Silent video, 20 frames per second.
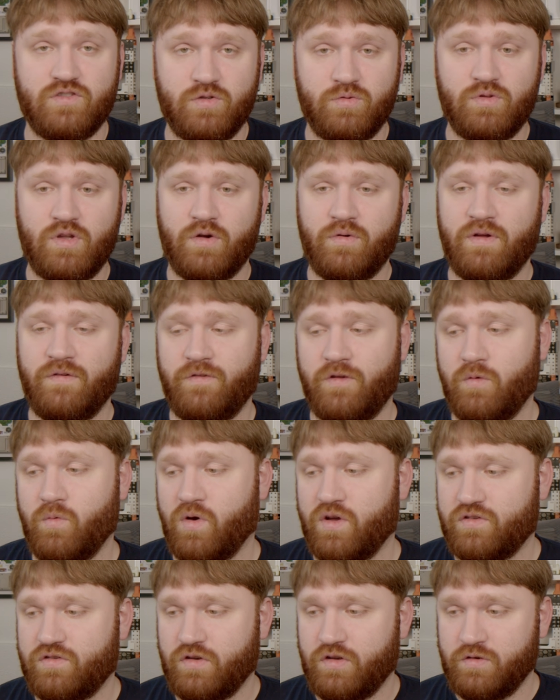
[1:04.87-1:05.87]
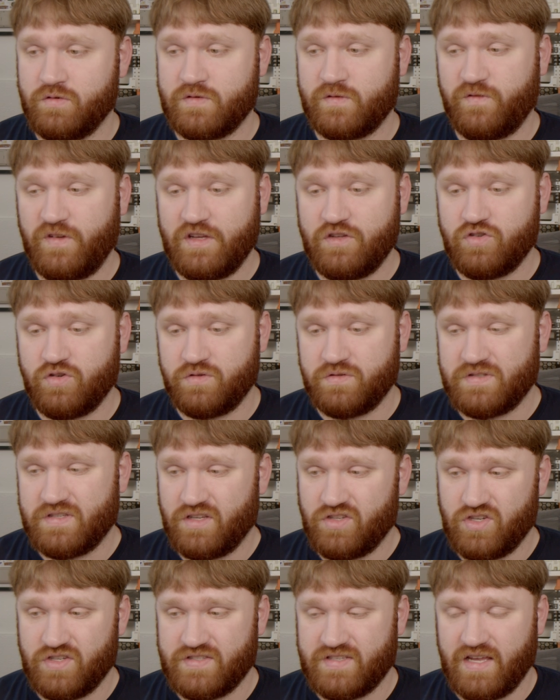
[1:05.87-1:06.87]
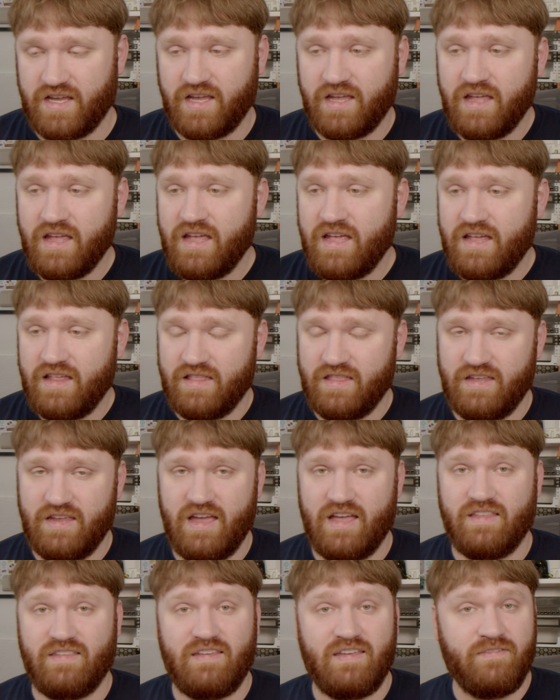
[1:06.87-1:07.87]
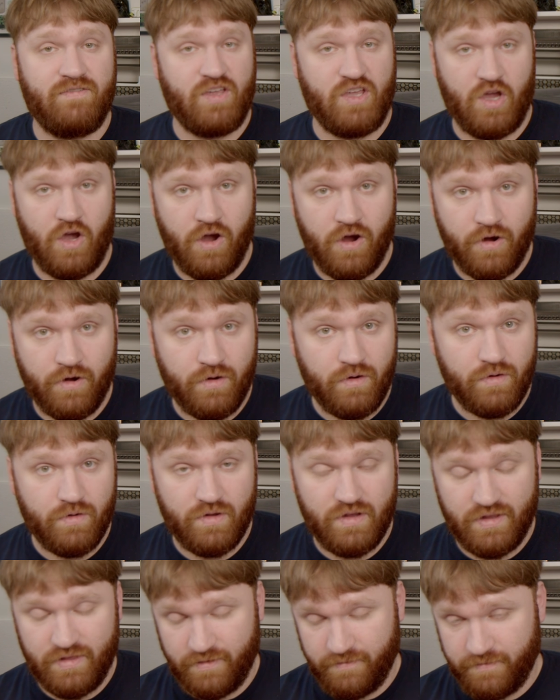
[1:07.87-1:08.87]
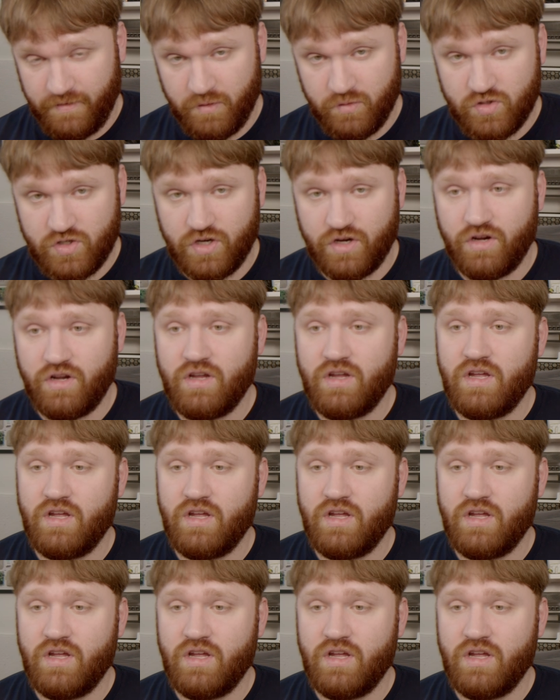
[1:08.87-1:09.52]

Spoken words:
know if you want to use features such as like the DVR in the future,